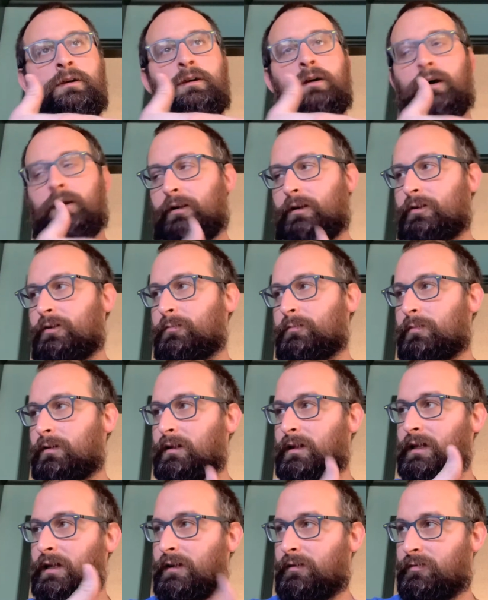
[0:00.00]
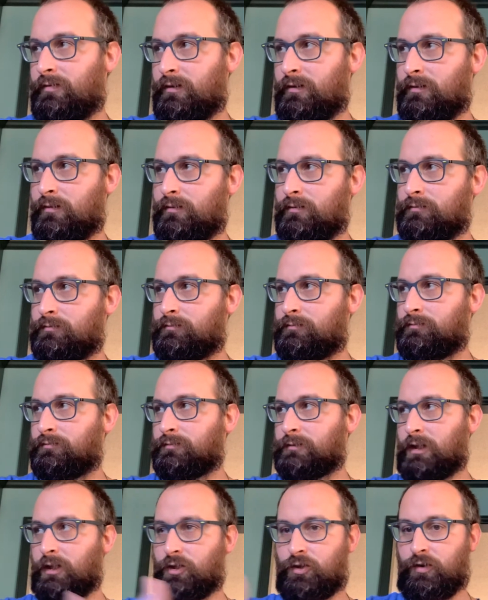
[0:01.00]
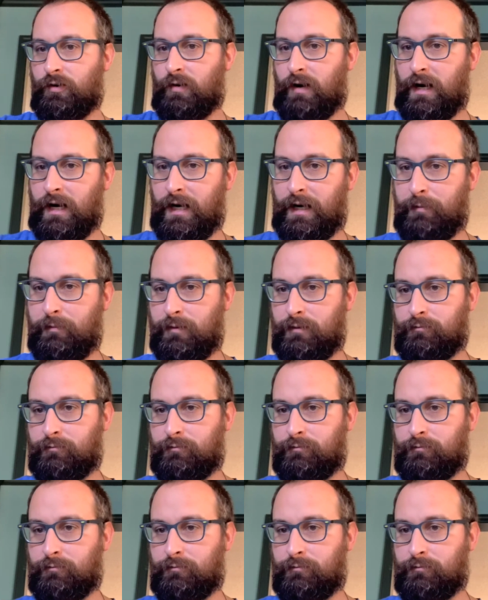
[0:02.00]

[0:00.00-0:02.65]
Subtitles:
another believer, a tribe,